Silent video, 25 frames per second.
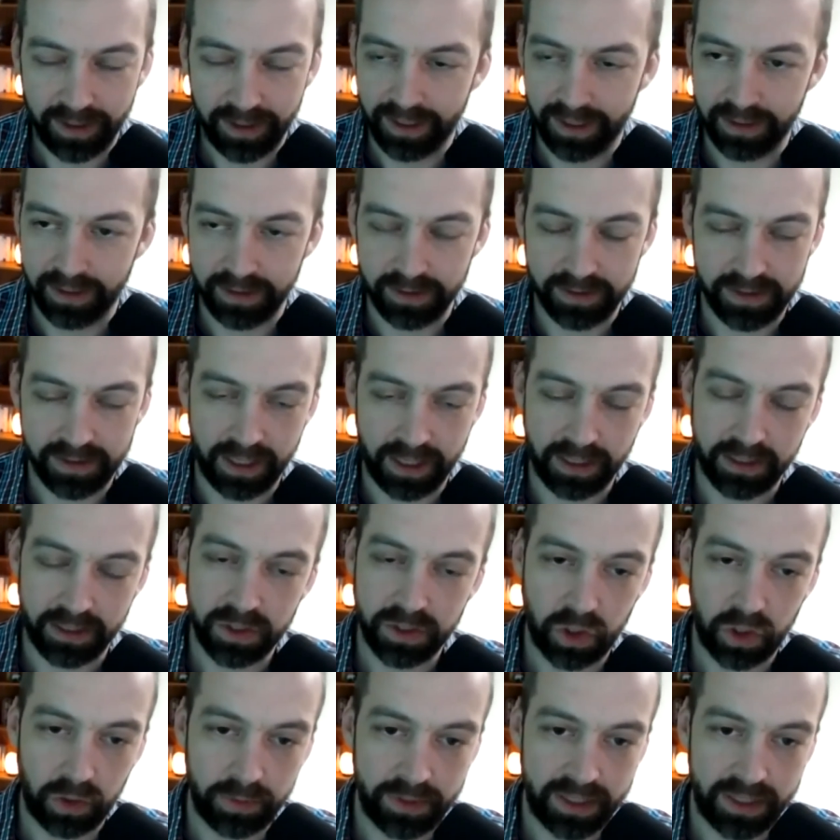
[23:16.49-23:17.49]
and it like
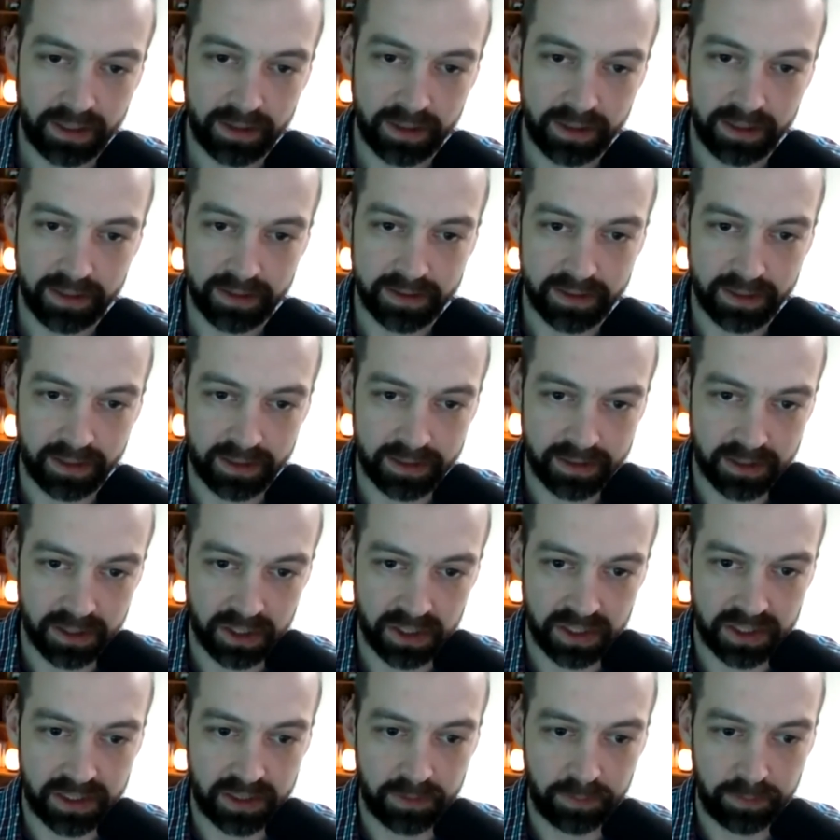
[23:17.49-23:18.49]
so many of these things are
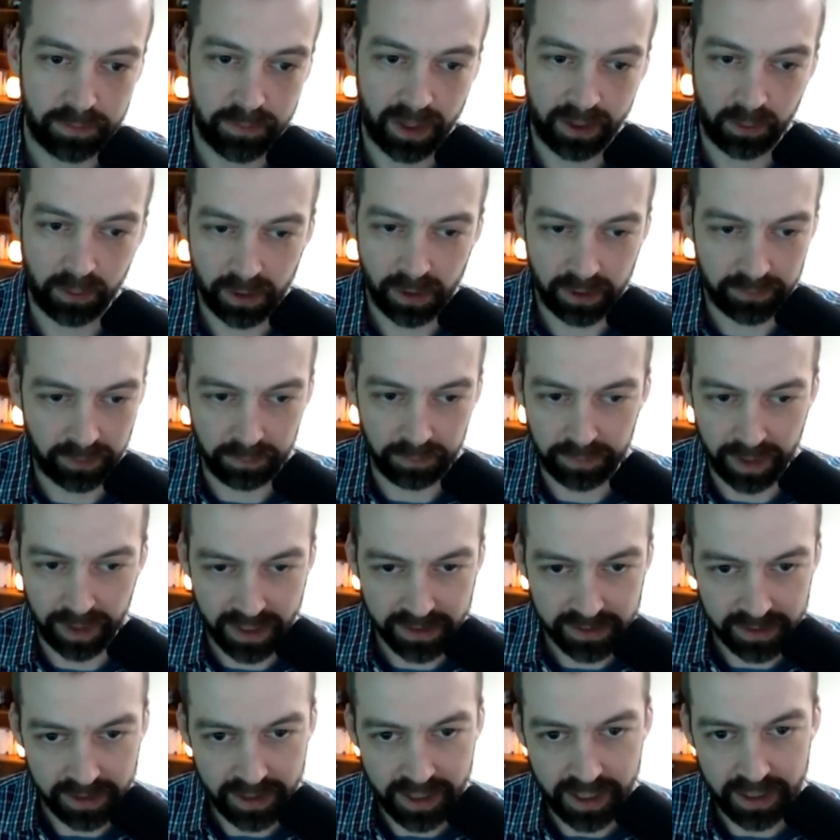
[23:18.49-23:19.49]
just like we have our
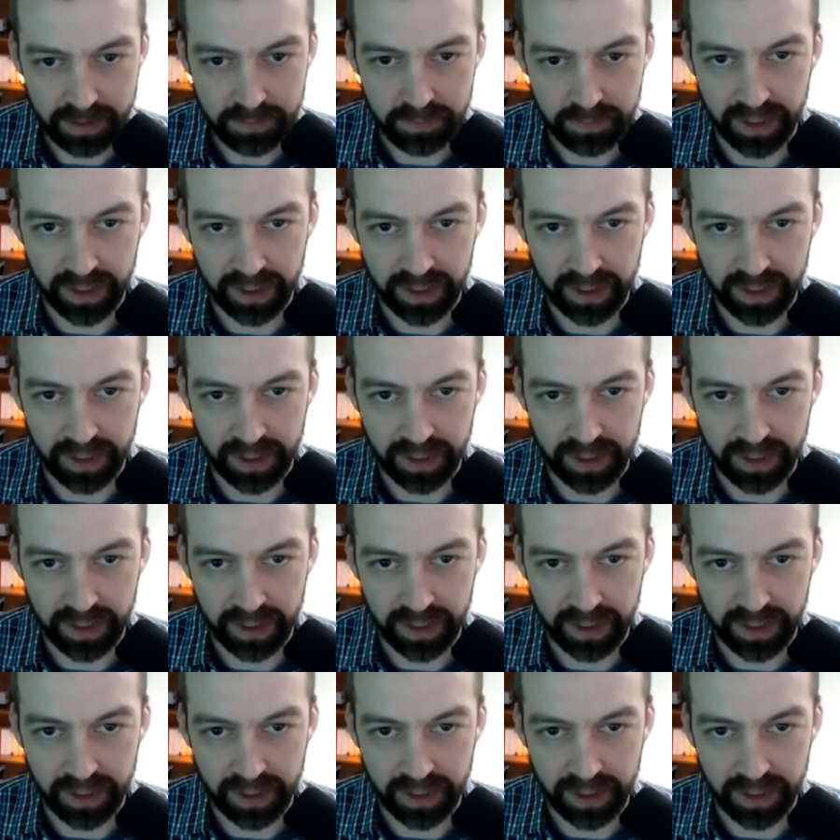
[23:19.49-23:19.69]
baseline,